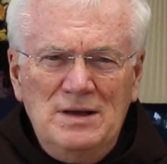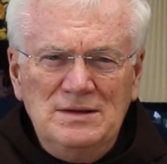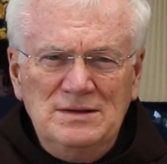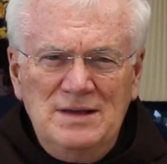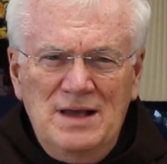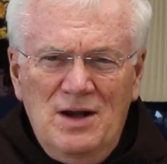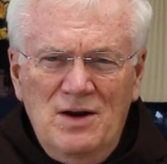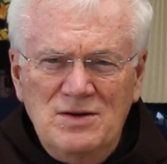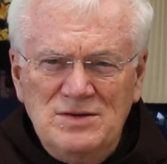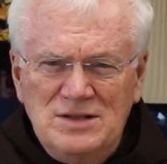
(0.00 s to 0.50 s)

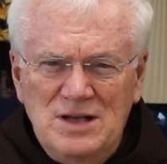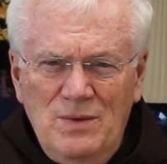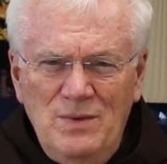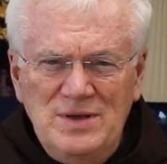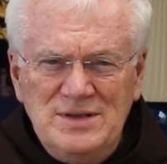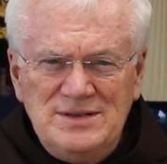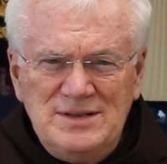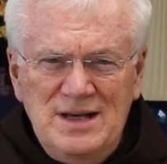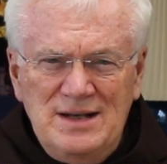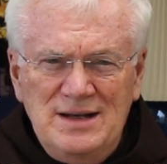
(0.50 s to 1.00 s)
letters that
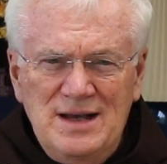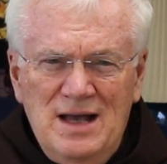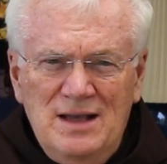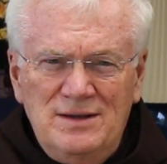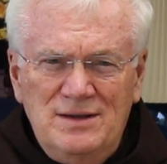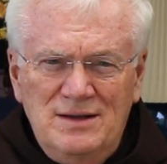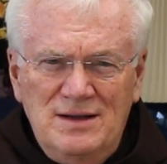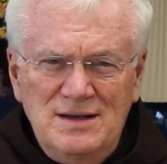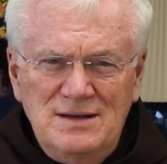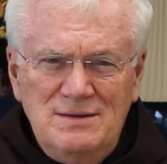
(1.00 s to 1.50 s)
we send
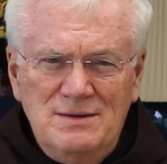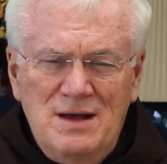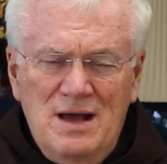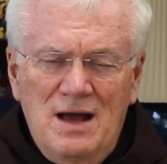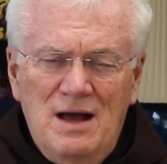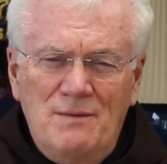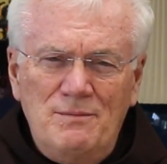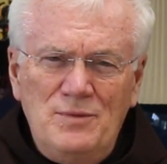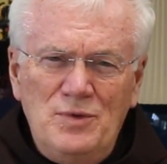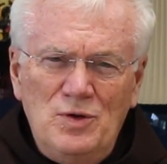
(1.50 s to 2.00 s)
out to
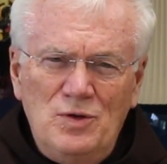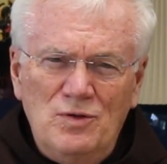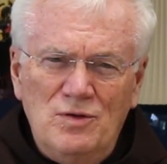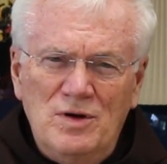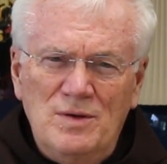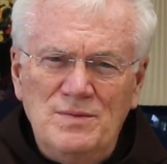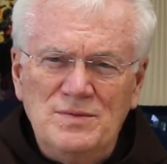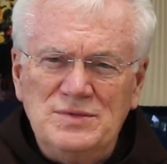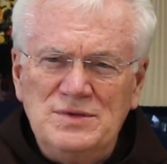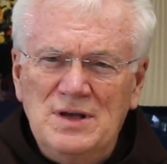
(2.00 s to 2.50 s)
the
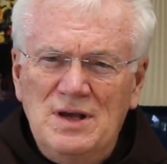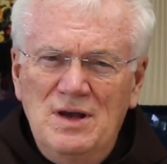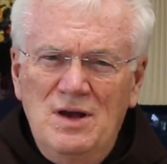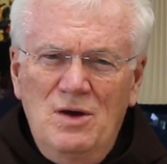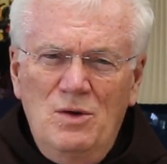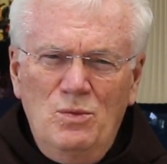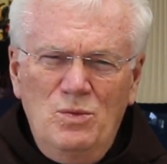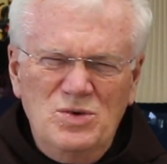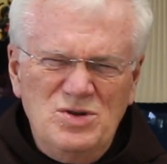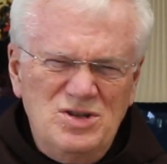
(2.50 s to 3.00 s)
pilgrims,
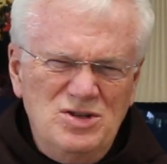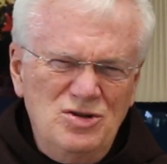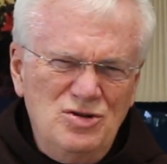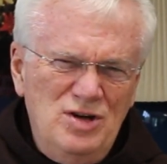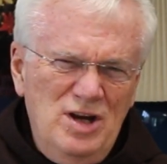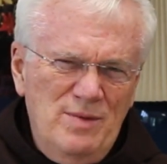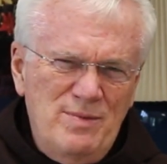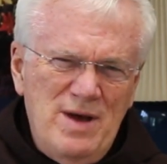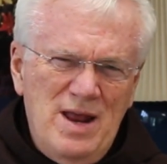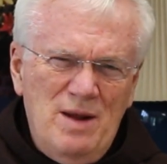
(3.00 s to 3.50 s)
which is
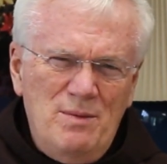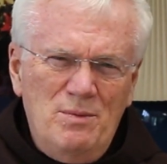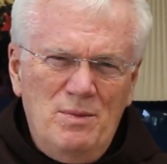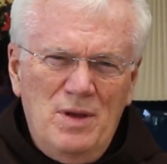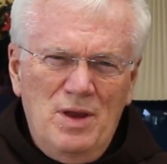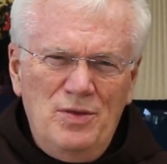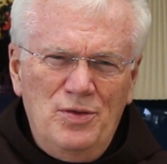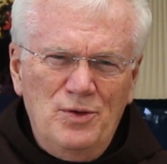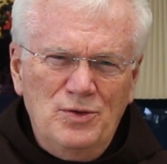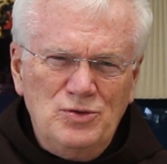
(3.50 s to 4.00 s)
usually about a
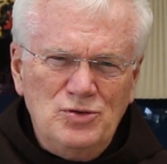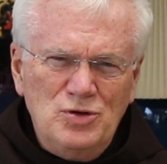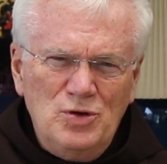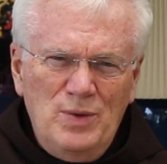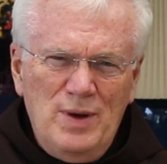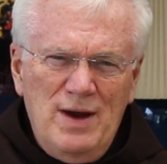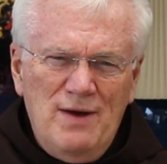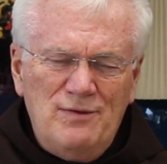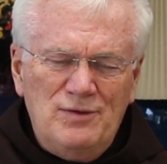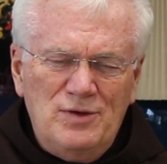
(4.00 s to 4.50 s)
month or
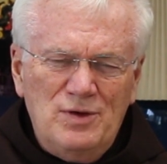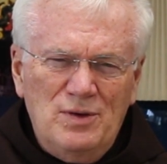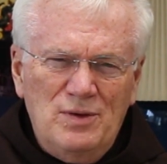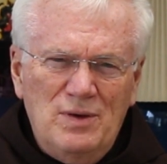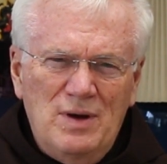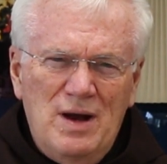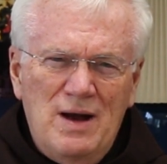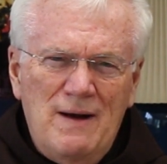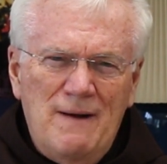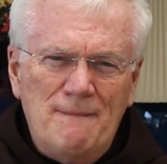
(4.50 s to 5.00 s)
two
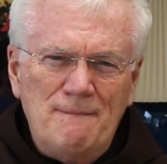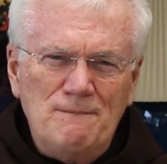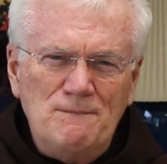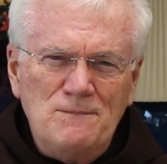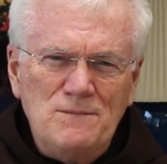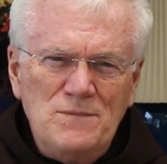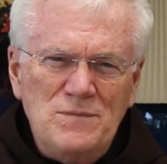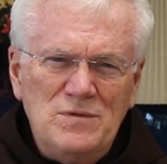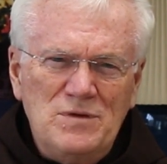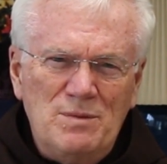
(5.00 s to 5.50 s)
after
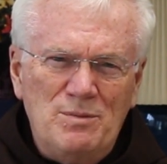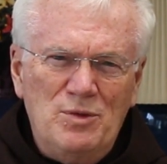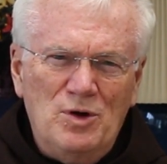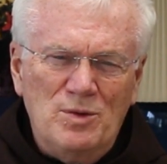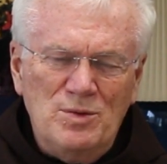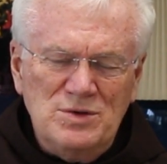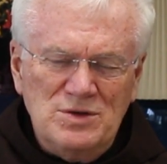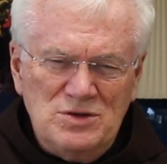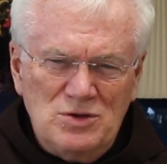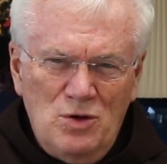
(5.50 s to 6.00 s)
the
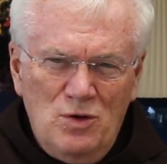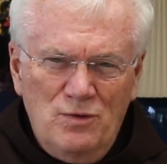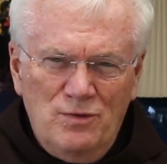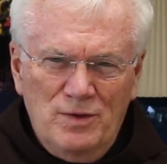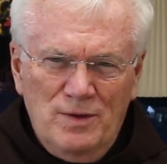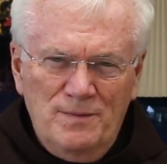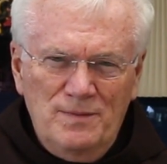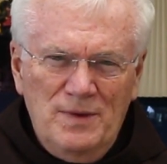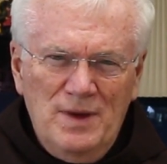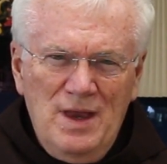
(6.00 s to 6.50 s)
pilgrimage is
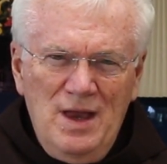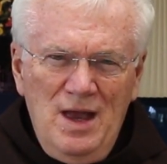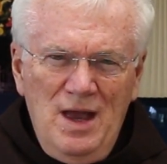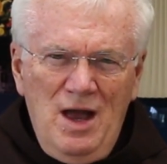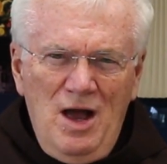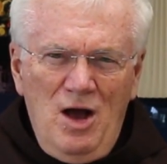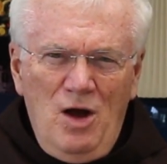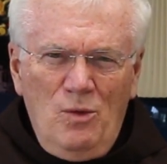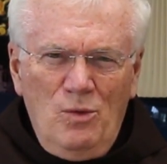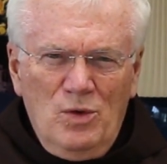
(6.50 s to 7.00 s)
over.
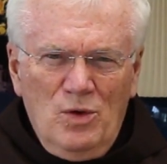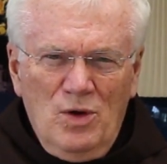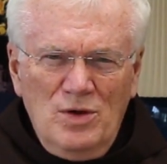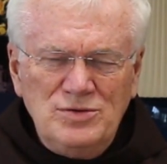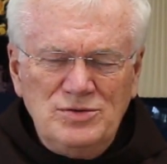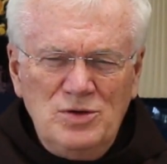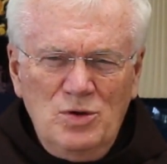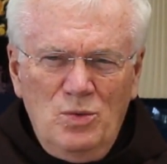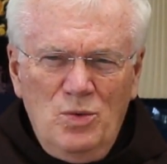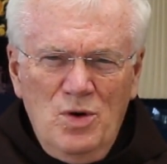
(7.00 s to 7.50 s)
We're
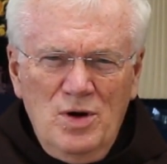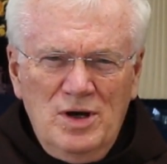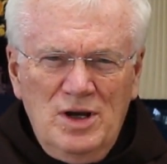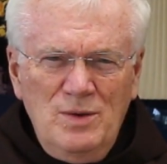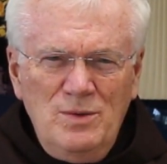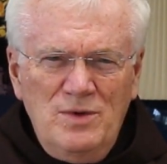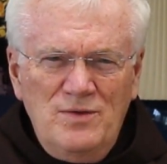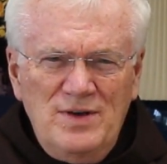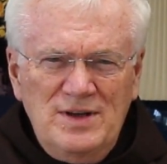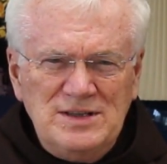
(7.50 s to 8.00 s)
also
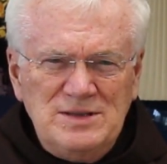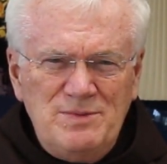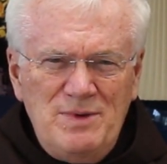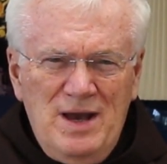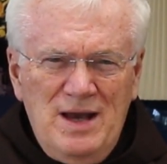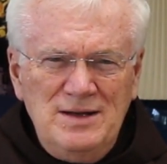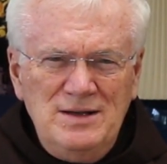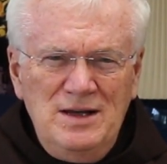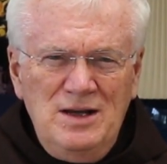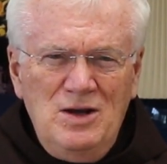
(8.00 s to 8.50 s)
working with
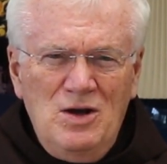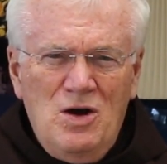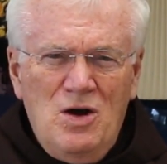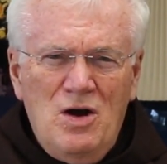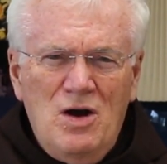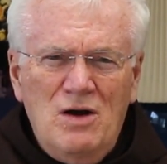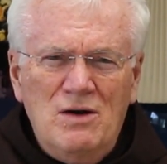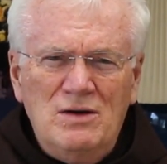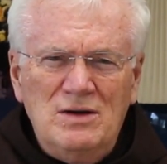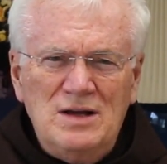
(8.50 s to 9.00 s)
expanding
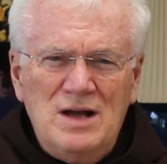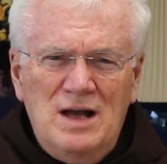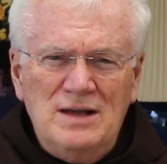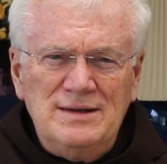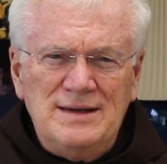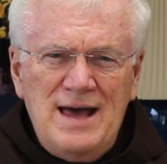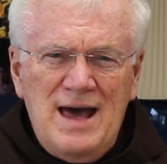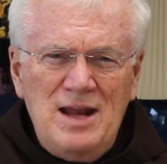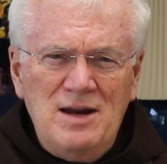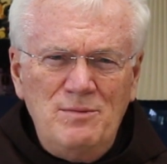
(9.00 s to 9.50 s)
our
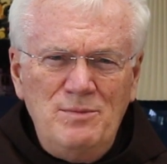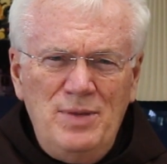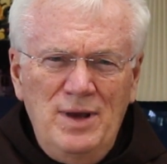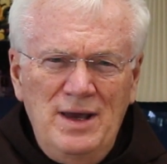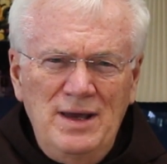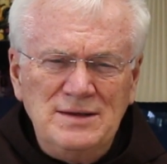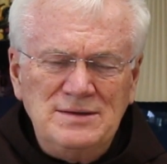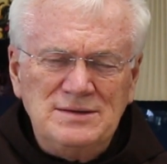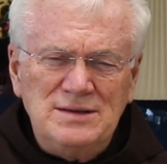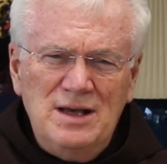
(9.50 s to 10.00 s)

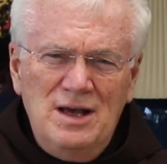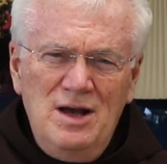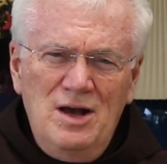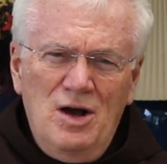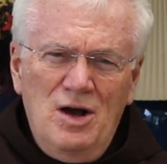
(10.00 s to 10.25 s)
database